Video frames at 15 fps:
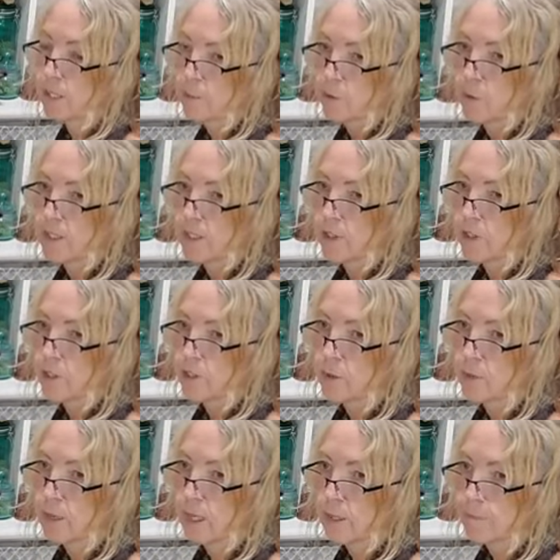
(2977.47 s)
going
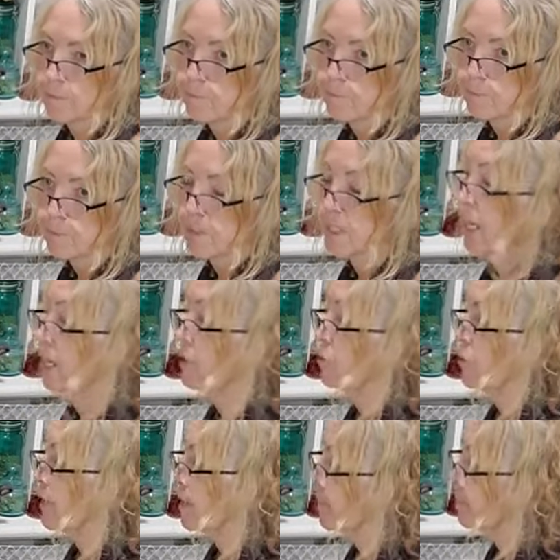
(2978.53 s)
to
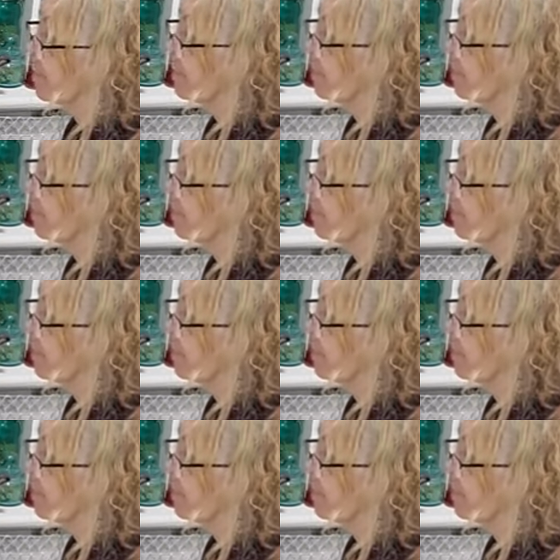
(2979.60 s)
dehydrate them,